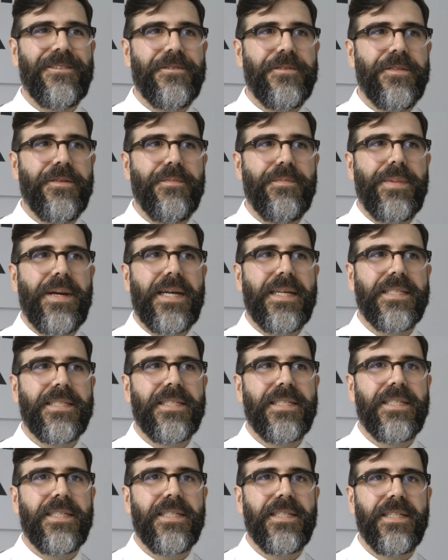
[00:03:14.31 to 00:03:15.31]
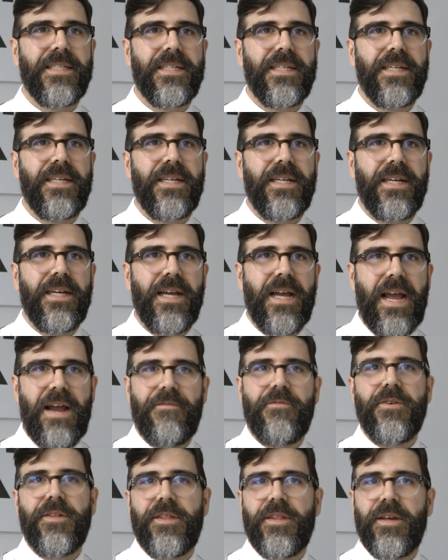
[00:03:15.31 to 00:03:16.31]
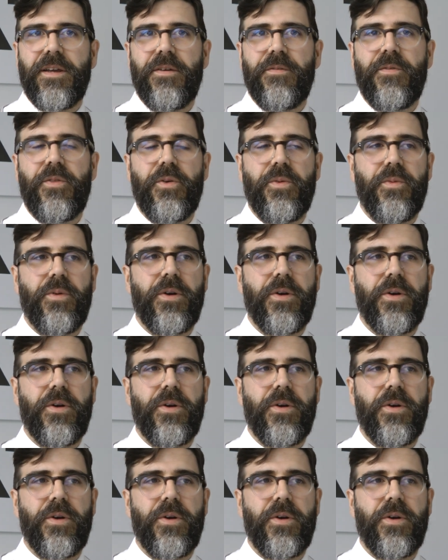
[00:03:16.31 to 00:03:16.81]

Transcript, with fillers: They're the best everything of